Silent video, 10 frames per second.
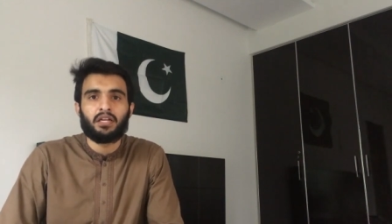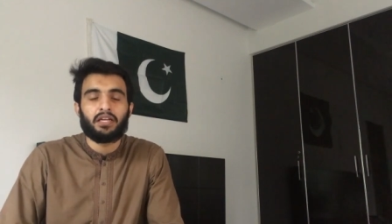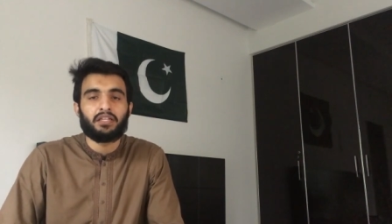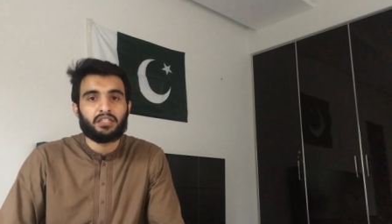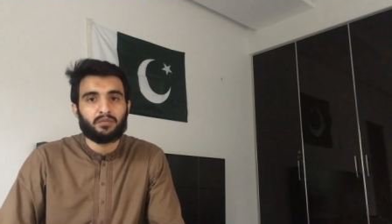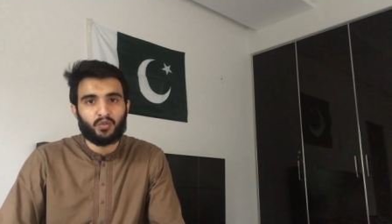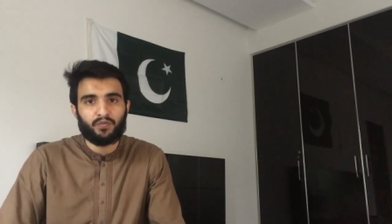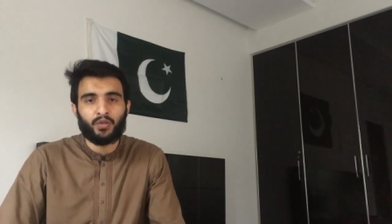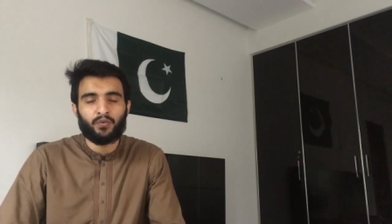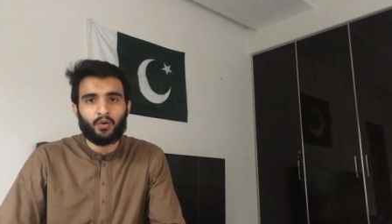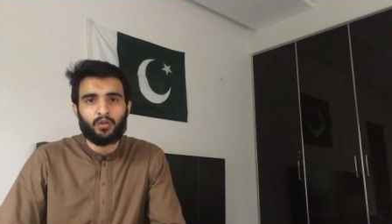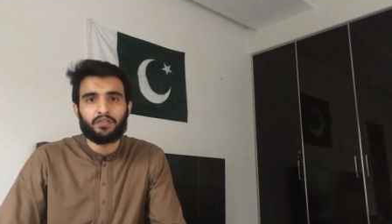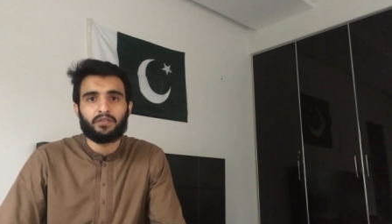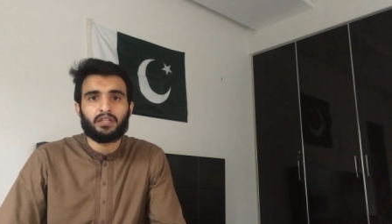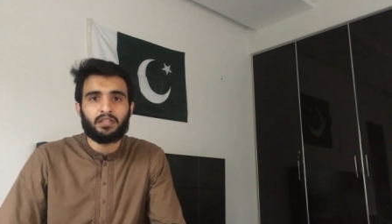in terms of the overall
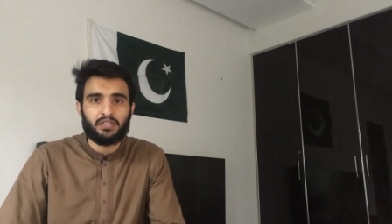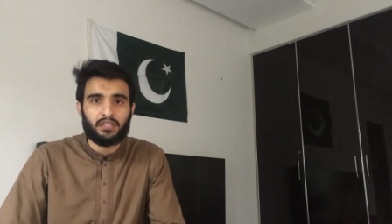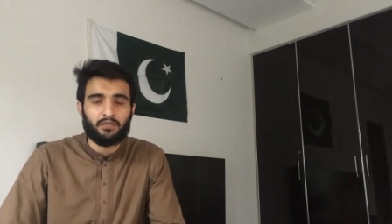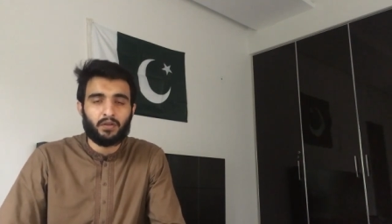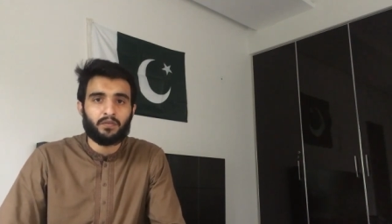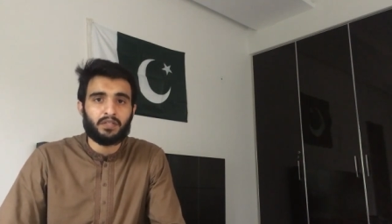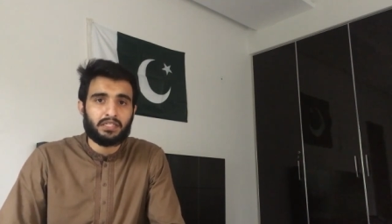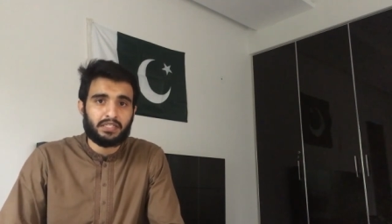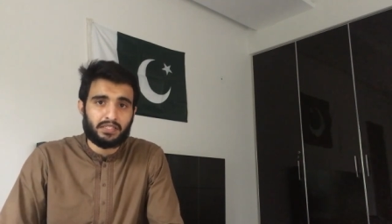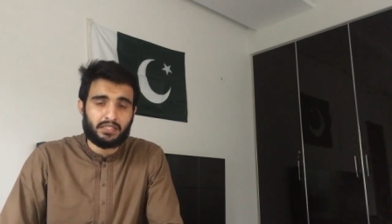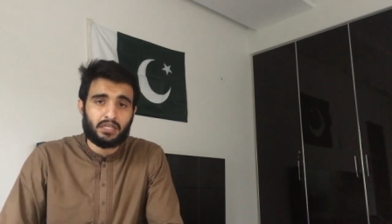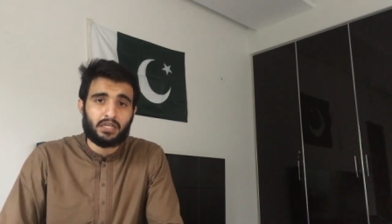difficulty level of the test.